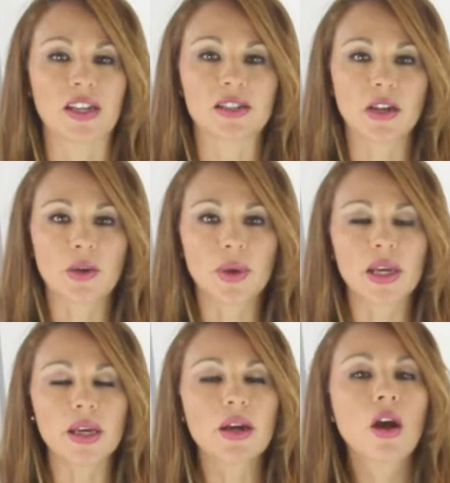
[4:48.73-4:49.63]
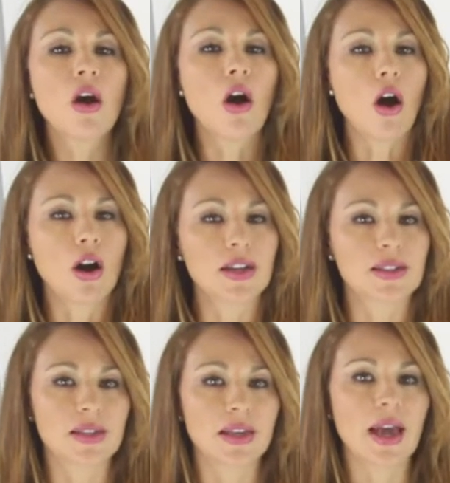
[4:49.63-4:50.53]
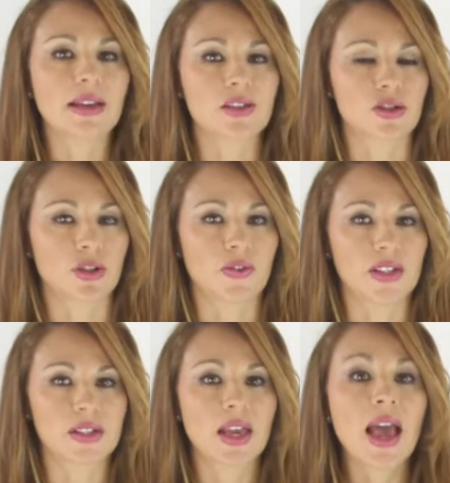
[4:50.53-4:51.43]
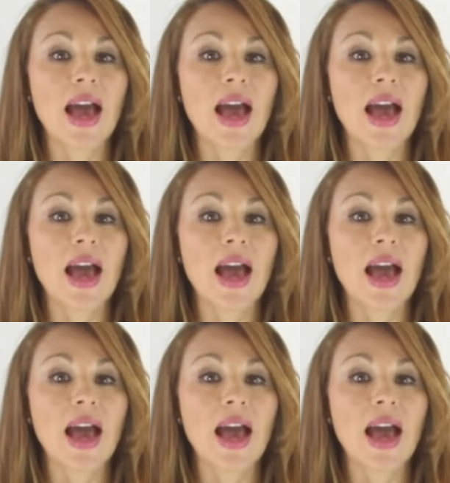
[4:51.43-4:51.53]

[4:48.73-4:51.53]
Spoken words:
integrity, honesty, and service.